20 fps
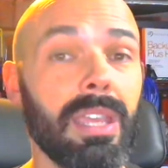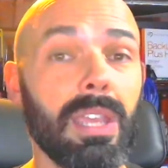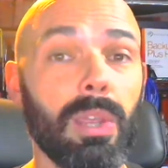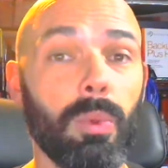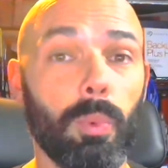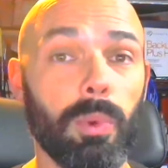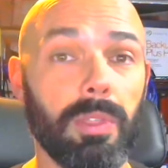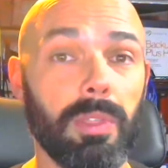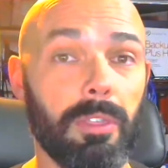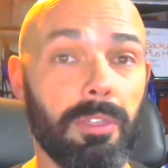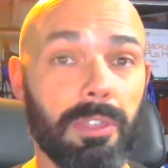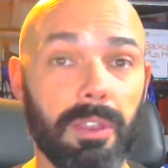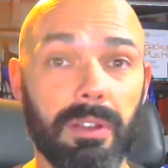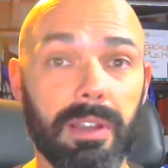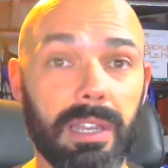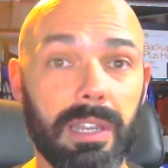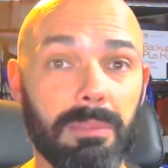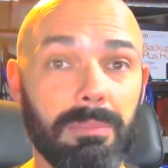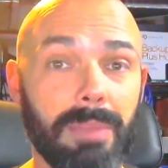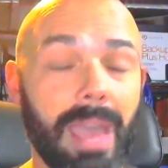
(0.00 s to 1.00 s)
with
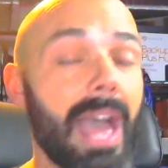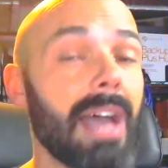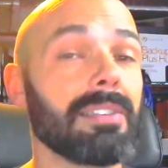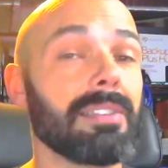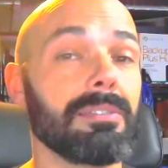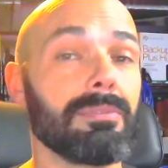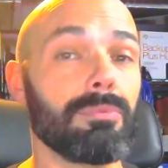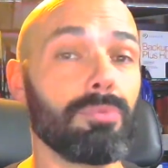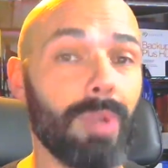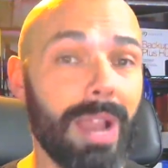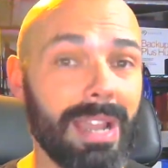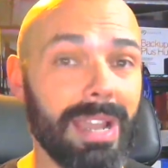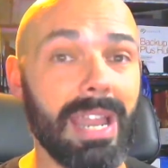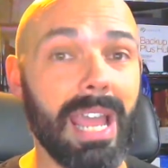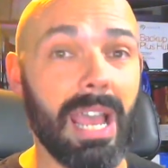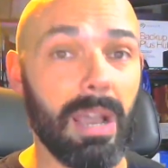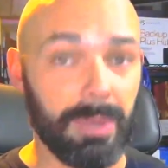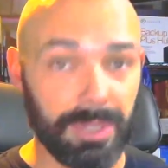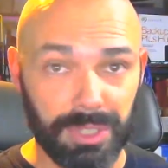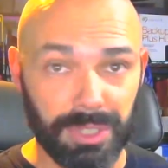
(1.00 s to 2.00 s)
Ethereum as of right
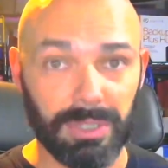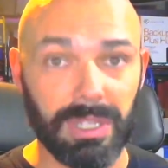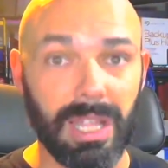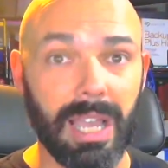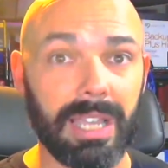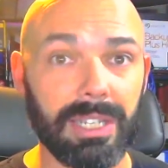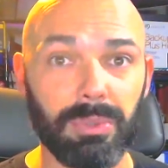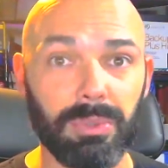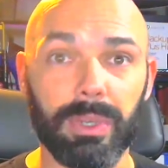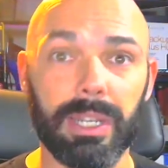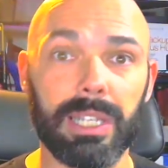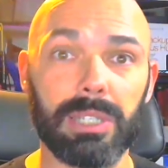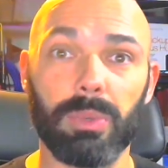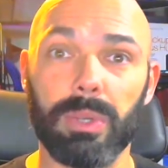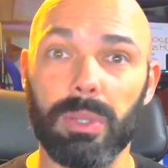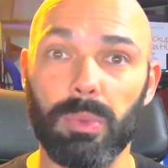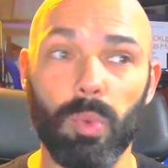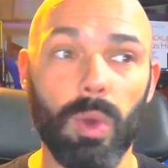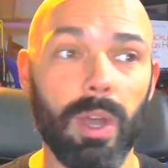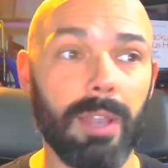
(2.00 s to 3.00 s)
now in July
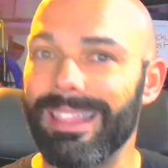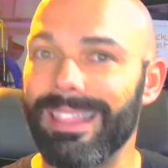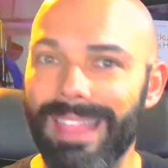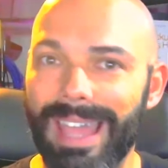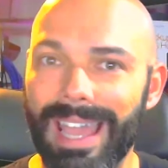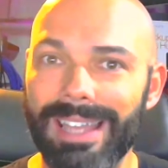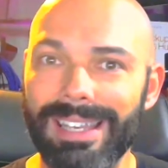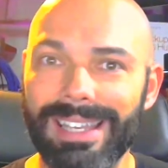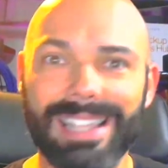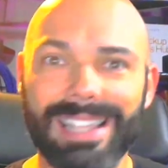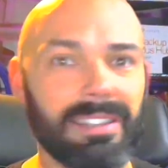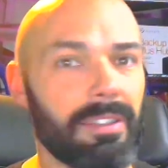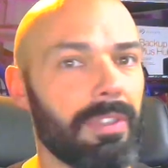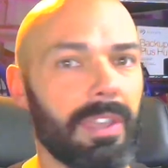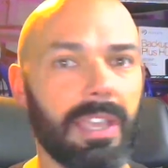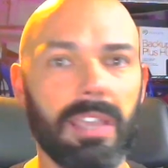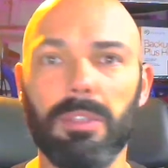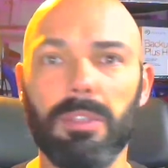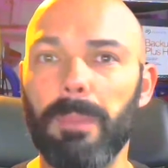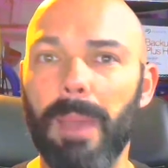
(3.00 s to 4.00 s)
2021. That is a
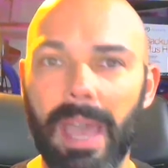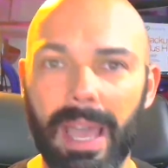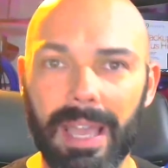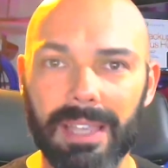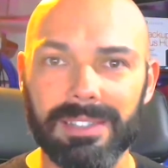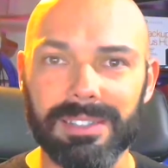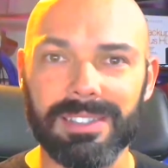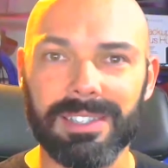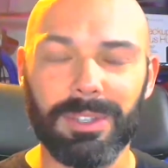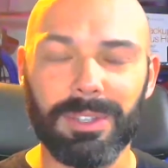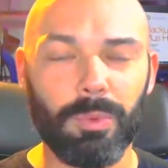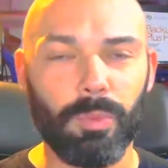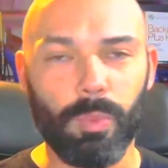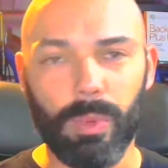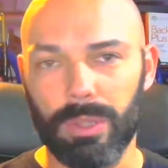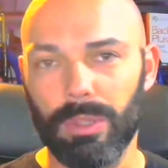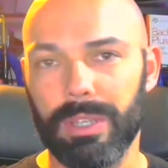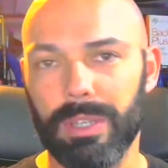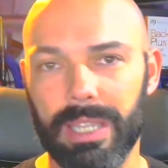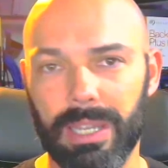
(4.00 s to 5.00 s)
thing thing of the past
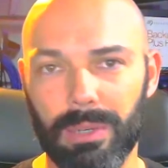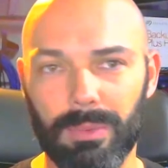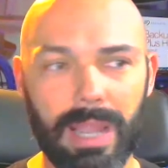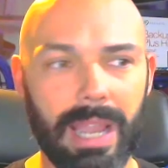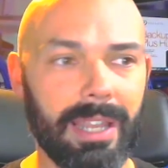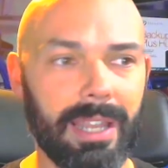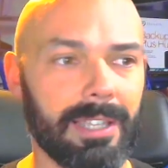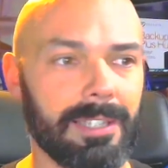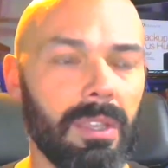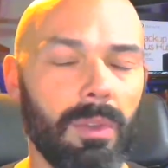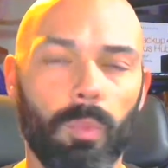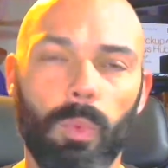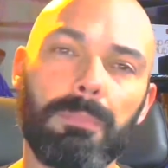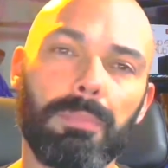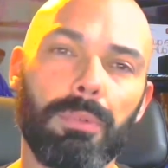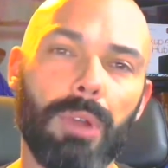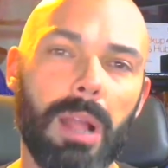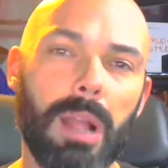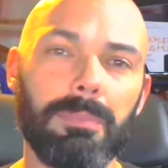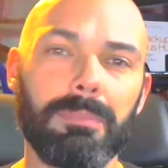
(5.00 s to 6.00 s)
when looking at Radix.
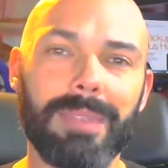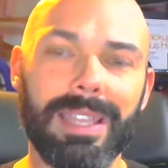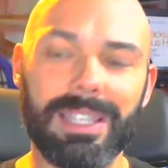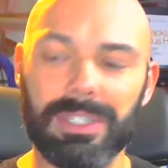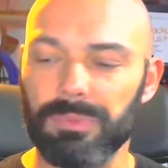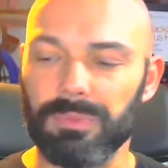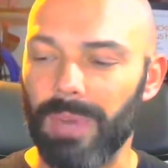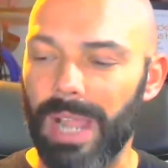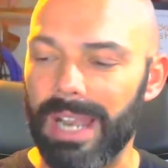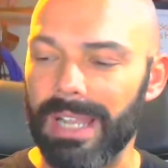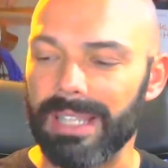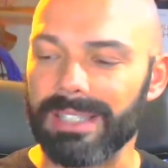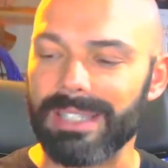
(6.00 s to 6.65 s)
What problem is Radix